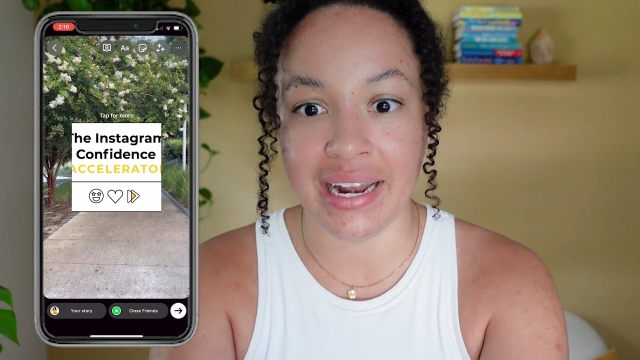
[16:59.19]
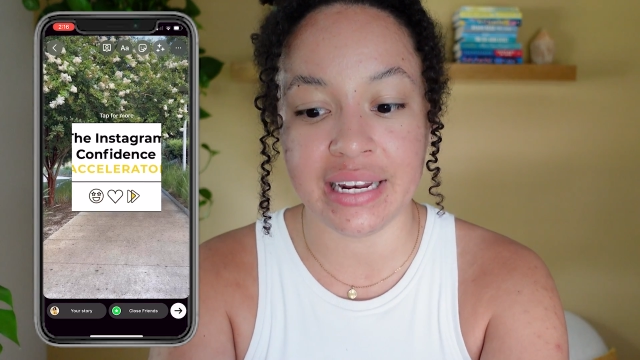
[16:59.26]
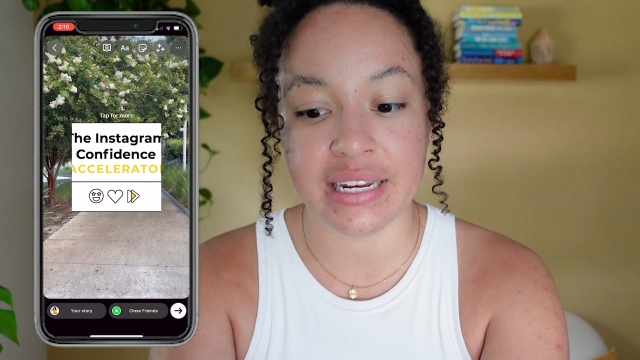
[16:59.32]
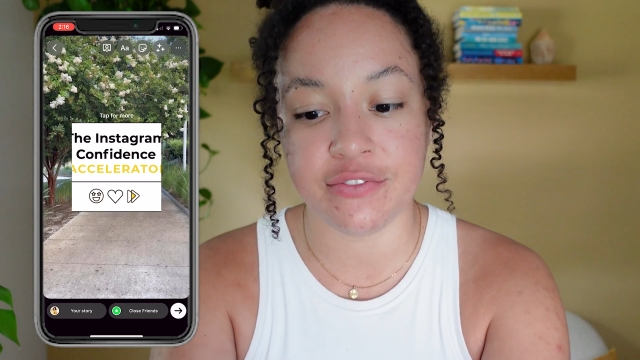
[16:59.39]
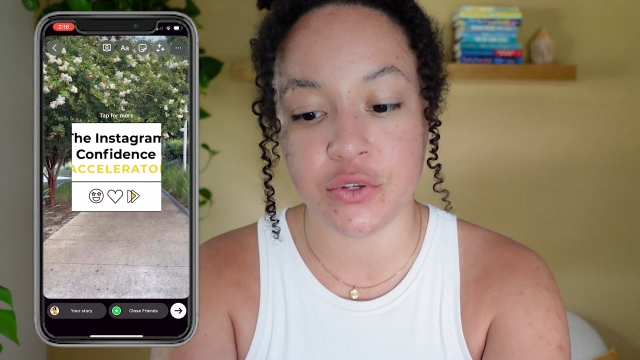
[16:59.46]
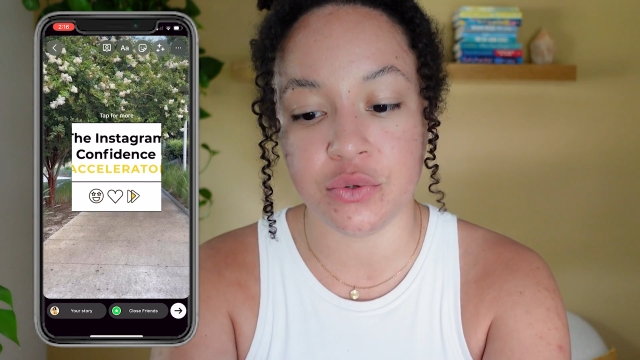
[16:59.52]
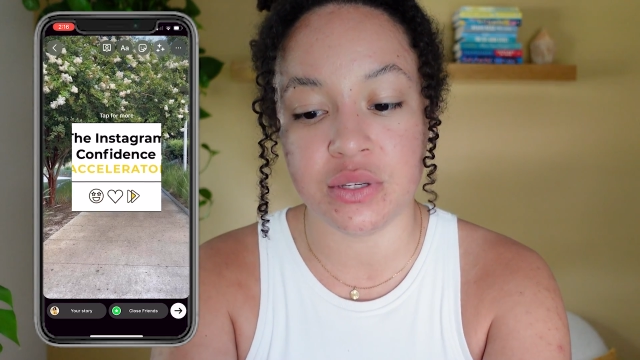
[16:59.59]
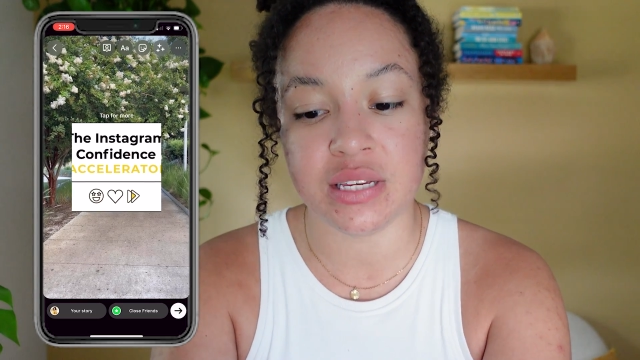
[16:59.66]
And
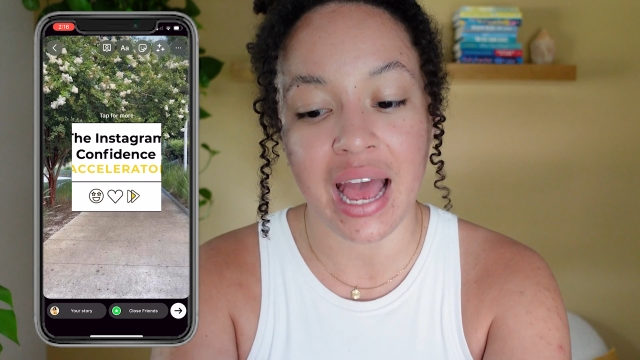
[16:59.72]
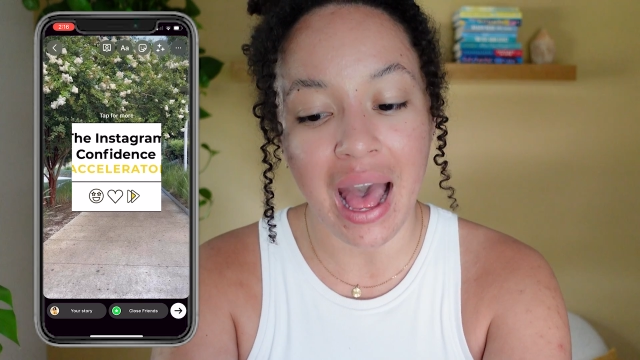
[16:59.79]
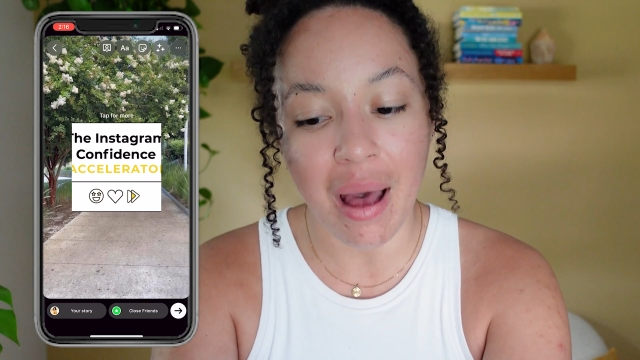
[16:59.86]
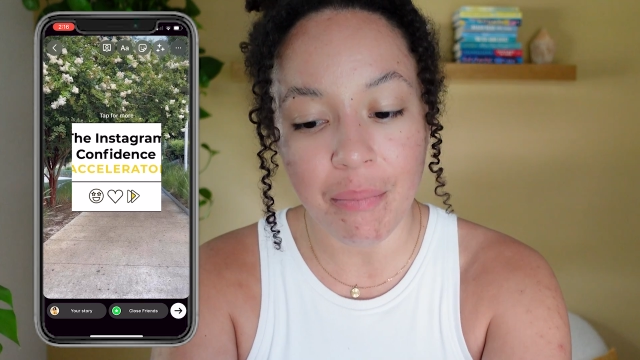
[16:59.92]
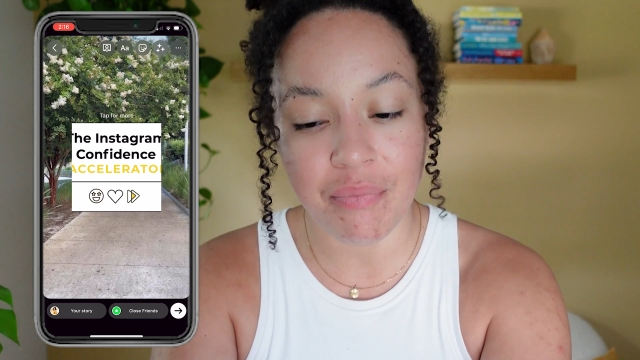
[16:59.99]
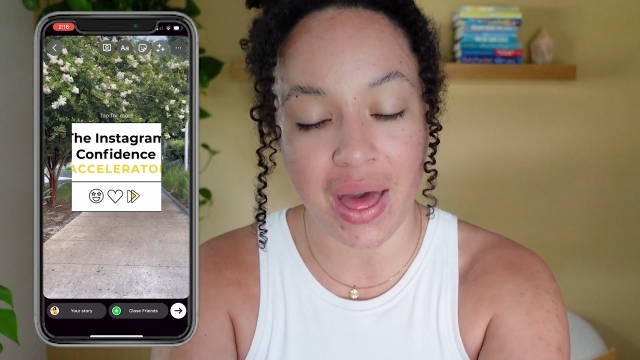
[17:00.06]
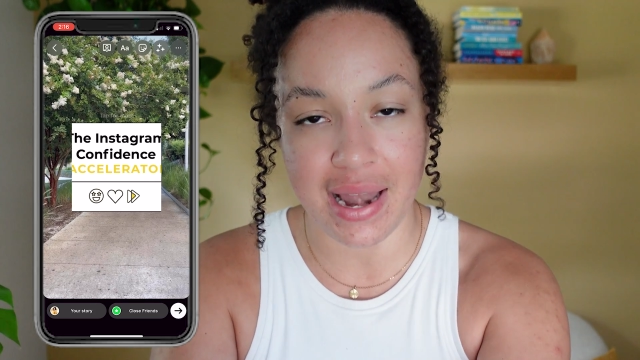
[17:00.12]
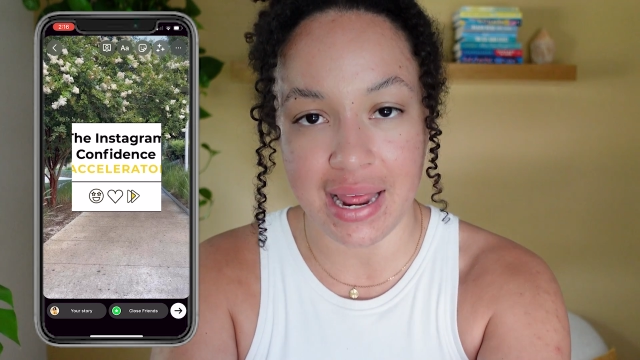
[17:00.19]
if you
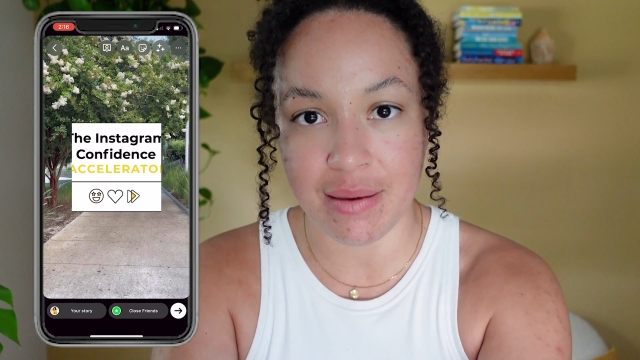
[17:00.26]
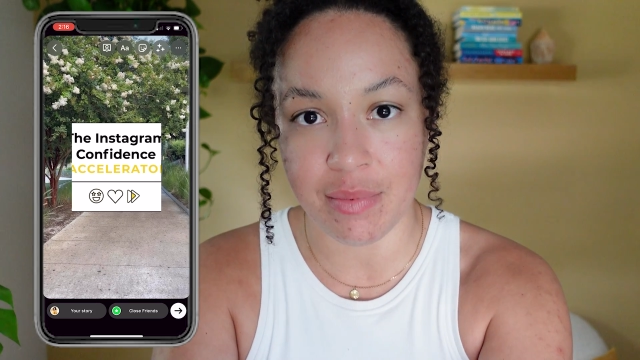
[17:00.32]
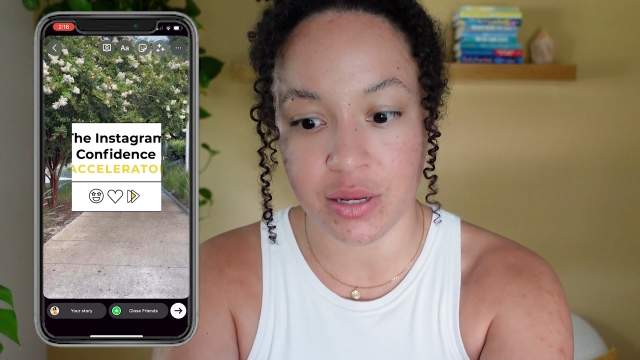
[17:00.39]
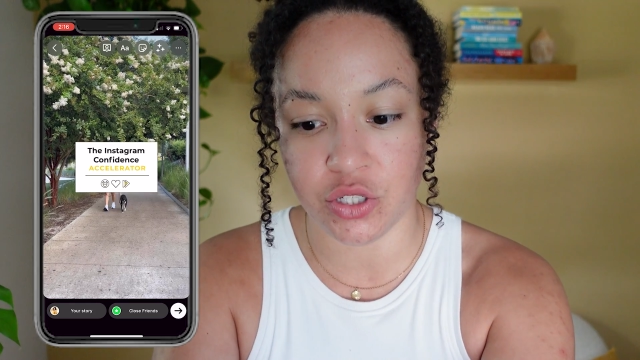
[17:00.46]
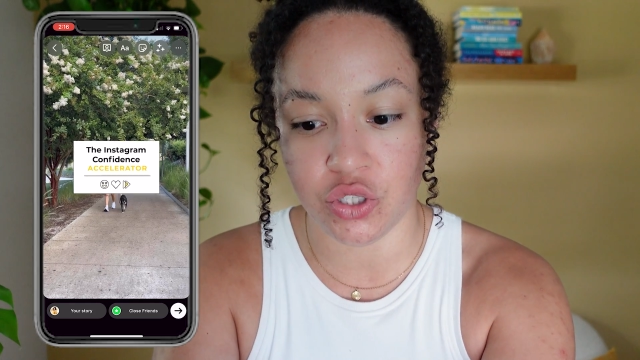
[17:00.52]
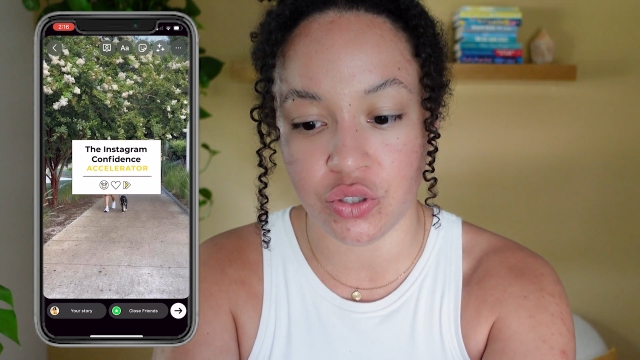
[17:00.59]
tap that image,